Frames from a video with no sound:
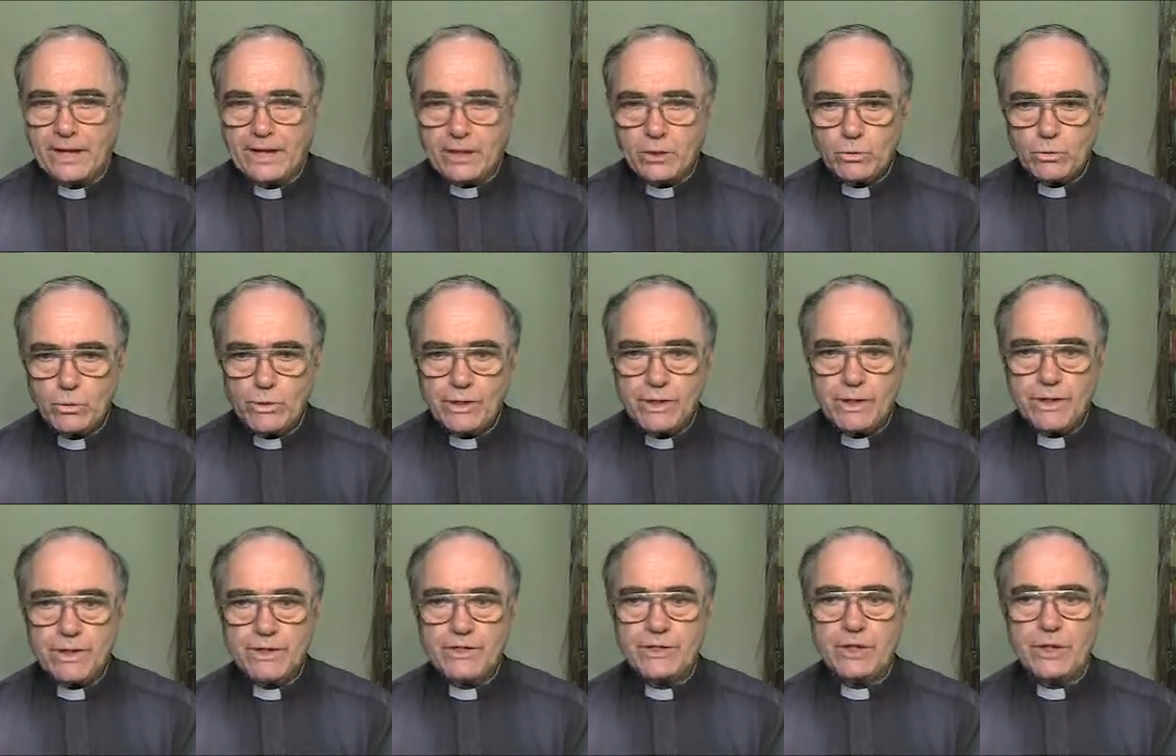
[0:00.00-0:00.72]
In a
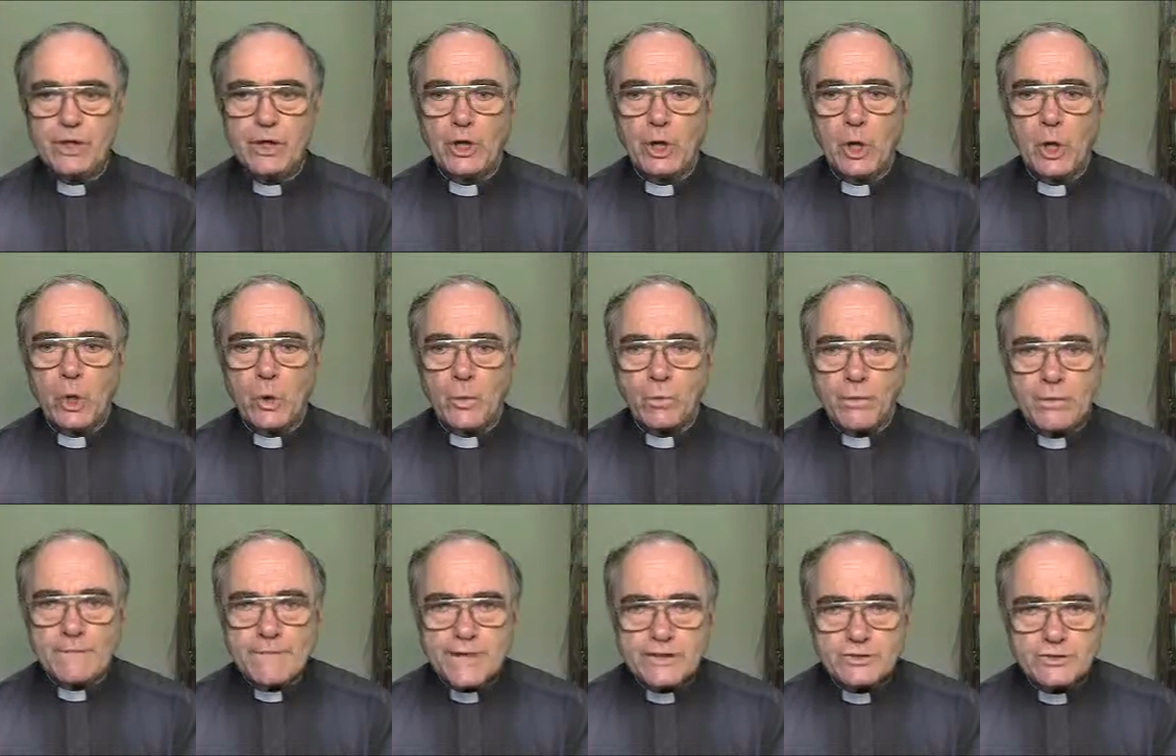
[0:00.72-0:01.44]
word,
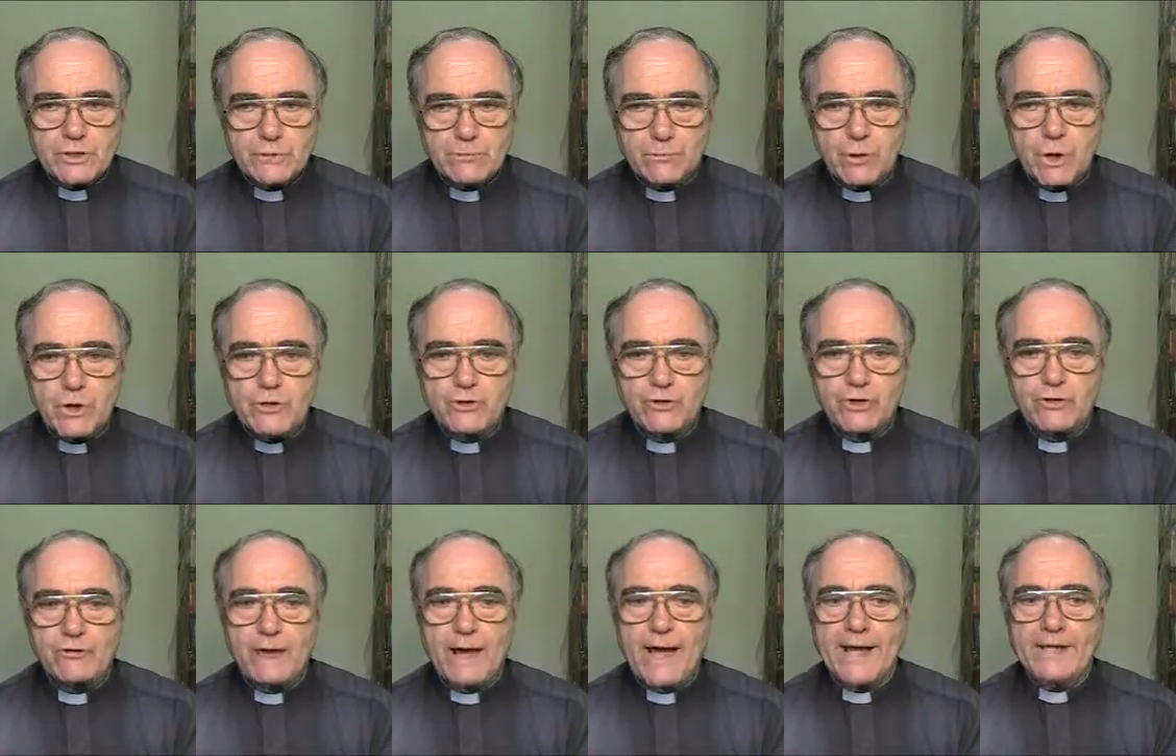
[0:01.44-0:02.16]
we must
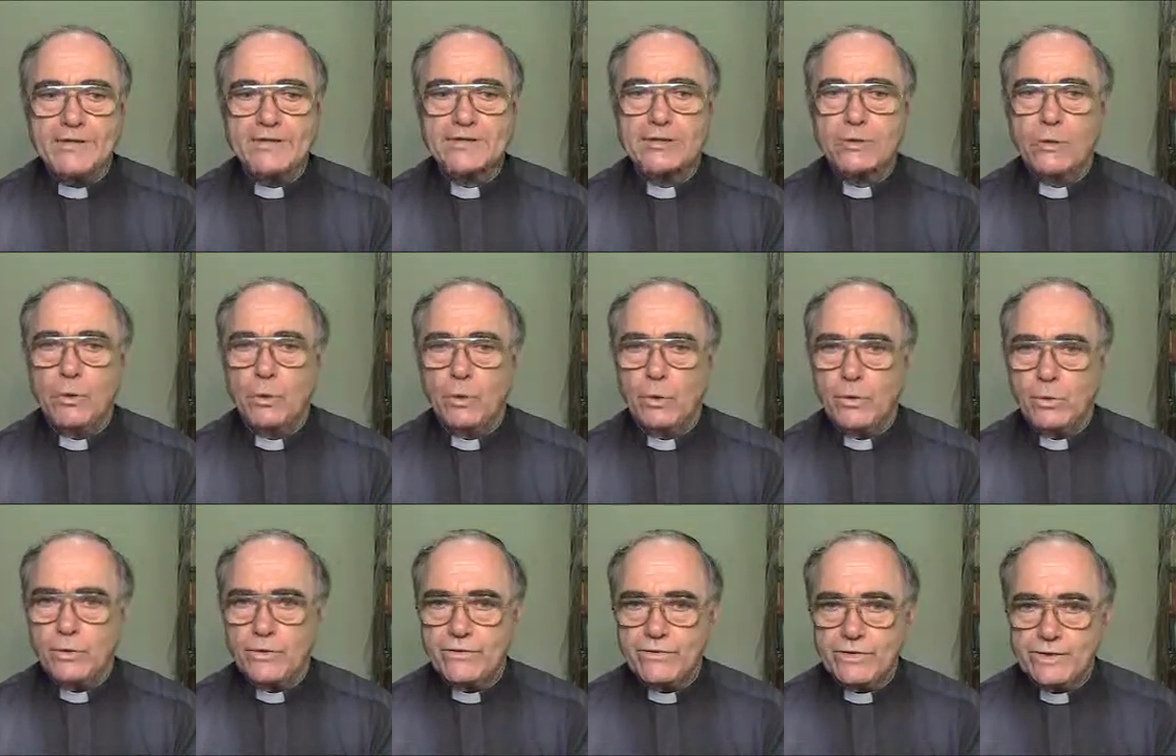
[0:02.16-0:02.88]
approach Christ
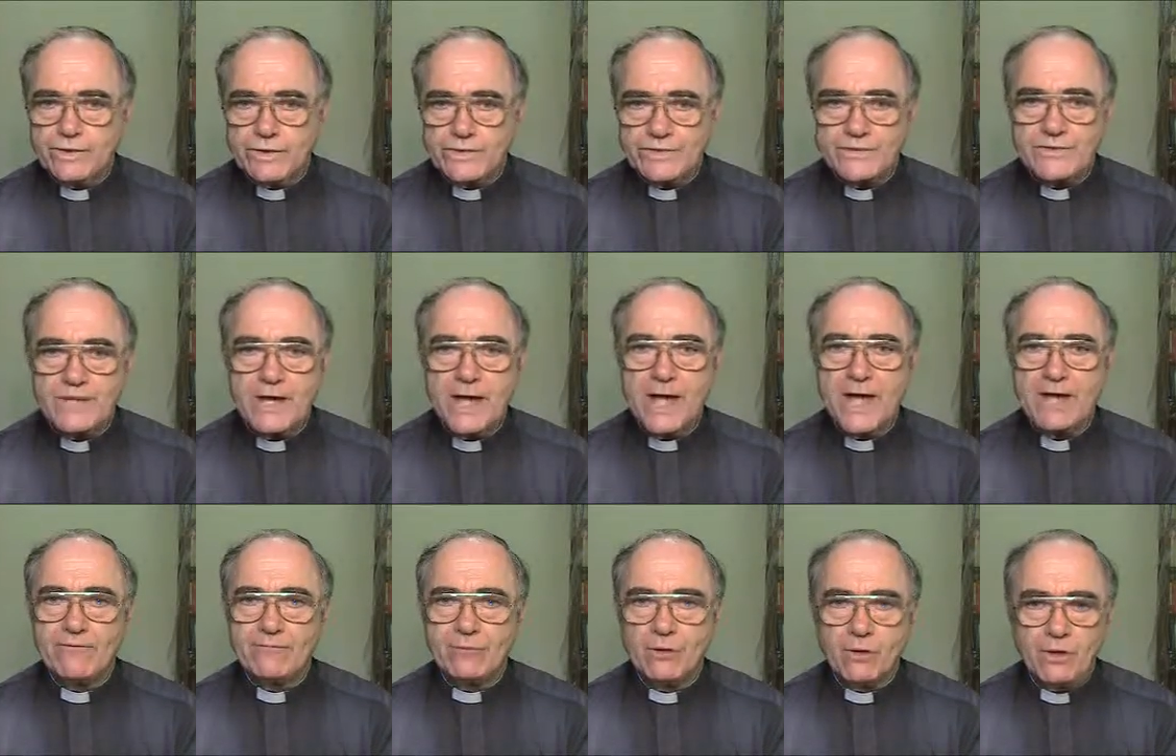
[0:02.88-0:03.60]
with the
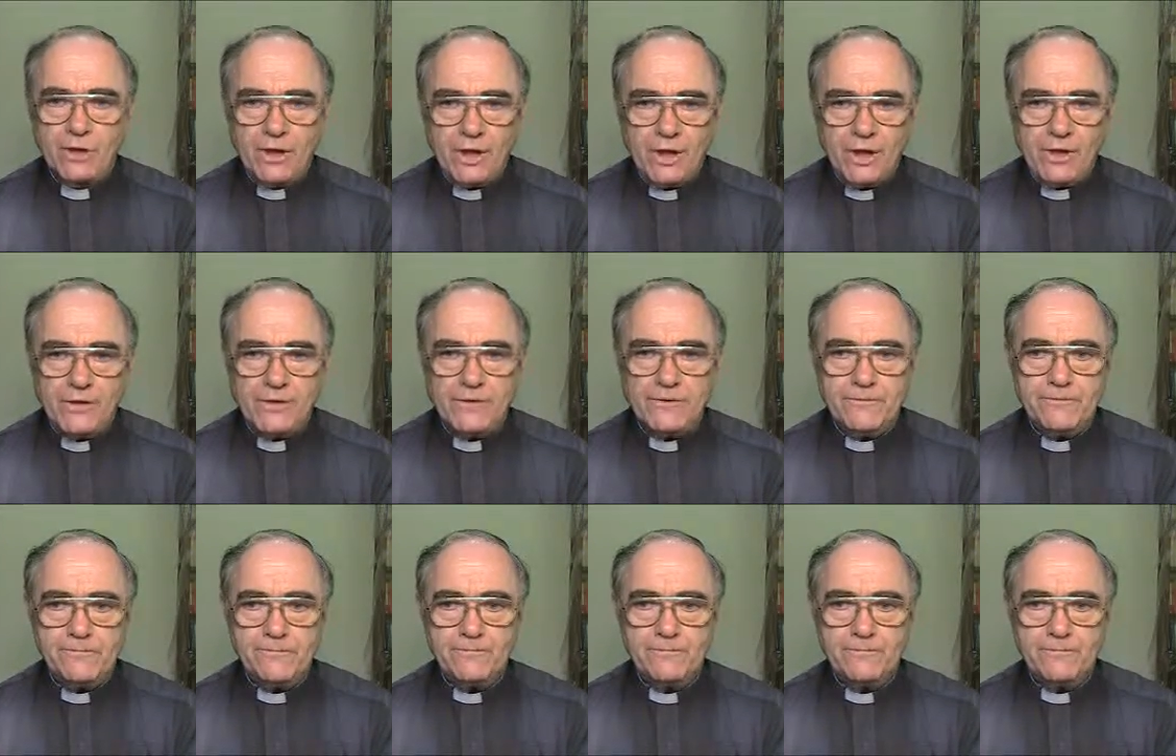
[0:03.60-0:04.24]
desire for God.